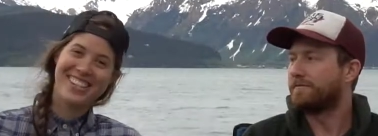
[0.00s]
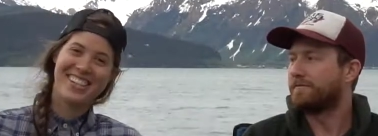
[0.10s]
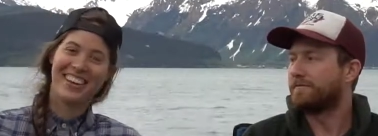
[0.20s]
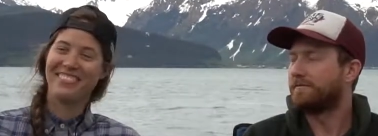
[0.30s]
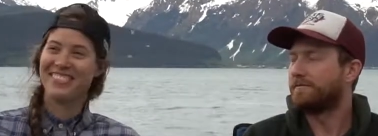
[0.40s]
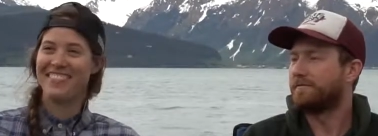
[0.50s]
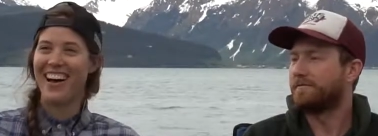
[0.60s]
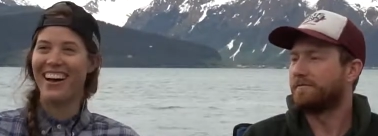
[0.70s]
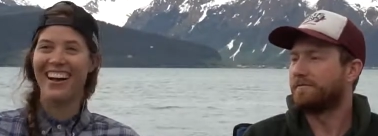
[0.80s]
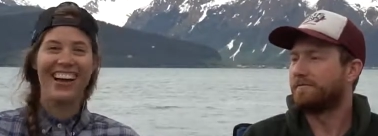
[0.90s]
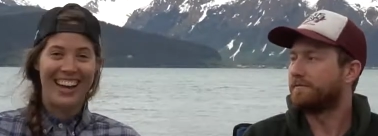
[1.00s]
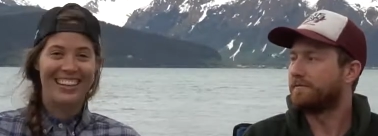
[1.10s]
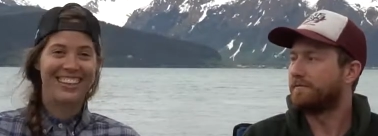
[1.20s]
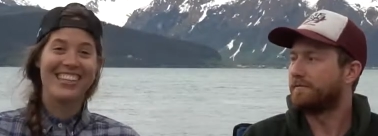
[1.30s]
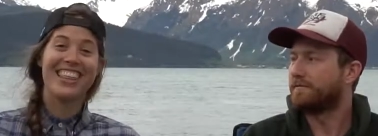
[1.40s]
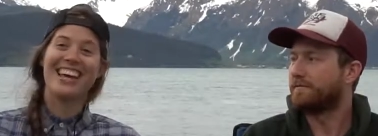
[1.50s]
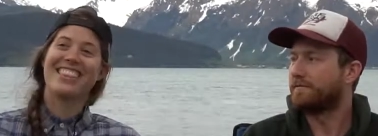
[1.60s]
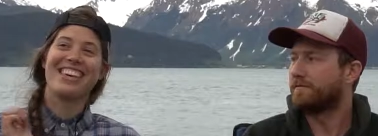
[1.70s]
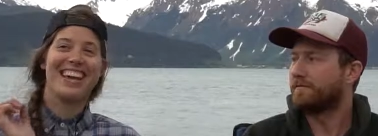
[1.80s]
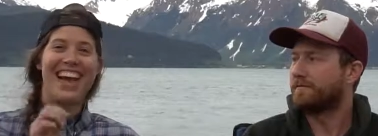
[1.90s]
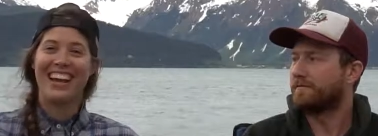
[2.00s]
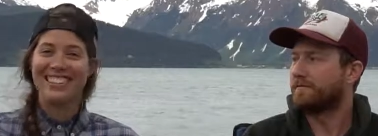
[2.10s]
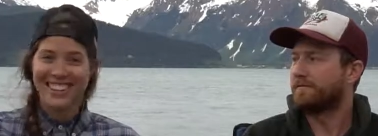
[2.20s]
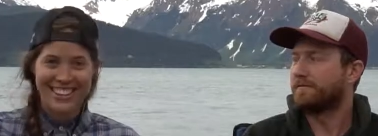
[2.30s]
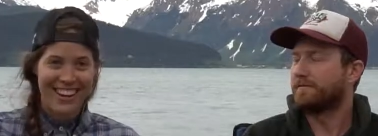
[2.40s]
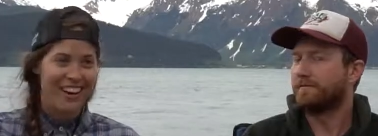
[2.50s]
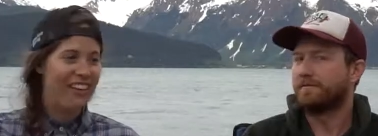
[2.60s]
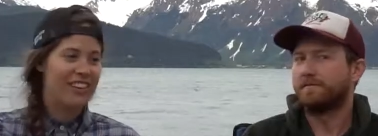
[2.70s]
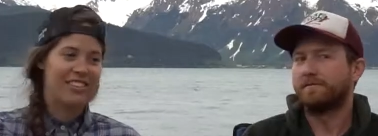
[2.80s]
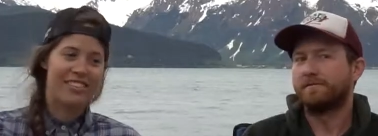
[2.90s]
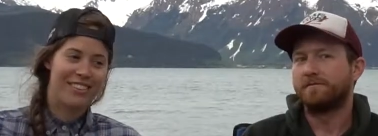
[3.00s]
Speaker 1: type smell. I cleaned that thing head to toe. As